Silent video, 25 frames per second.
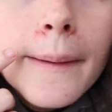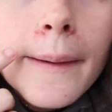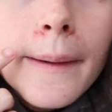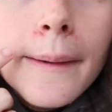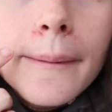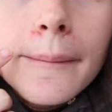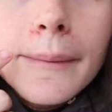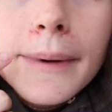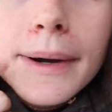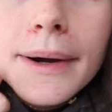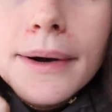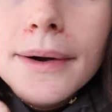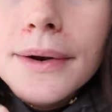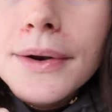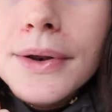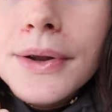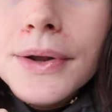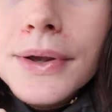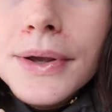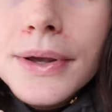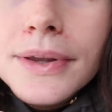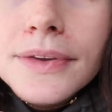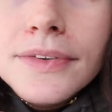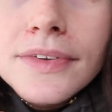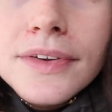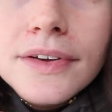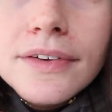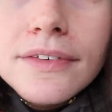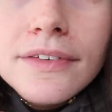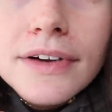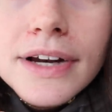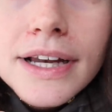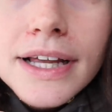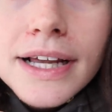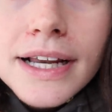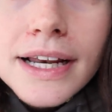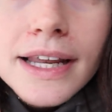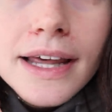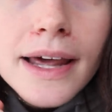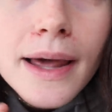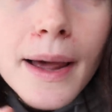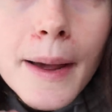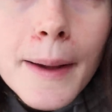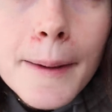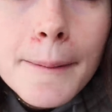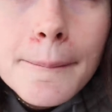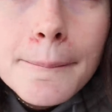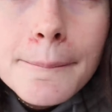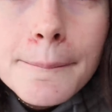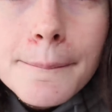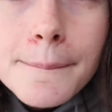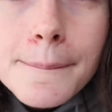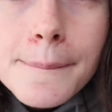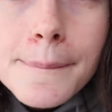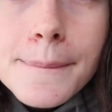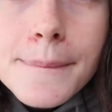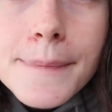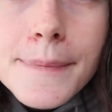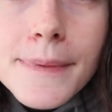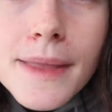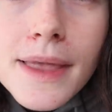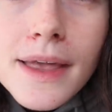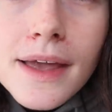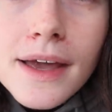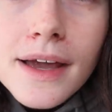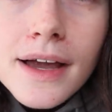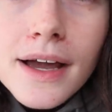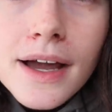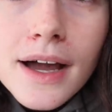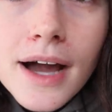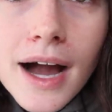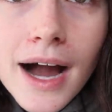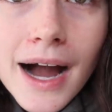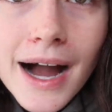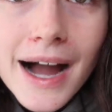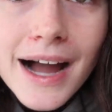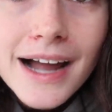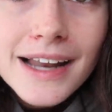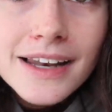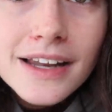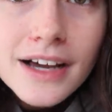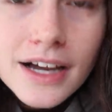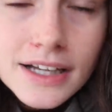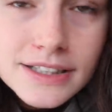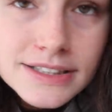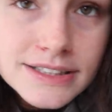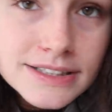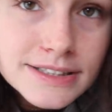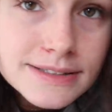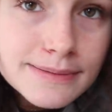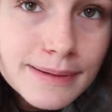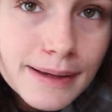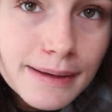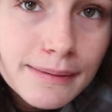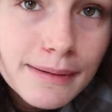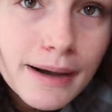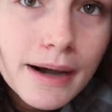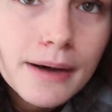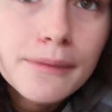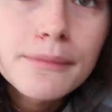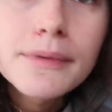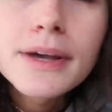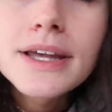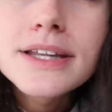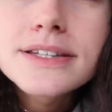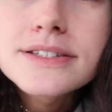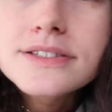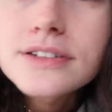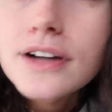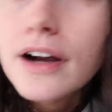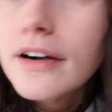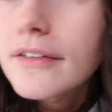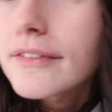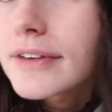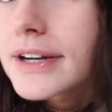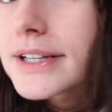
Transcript: Oh my god, you can see really clear. And I did speak about it on my Instagram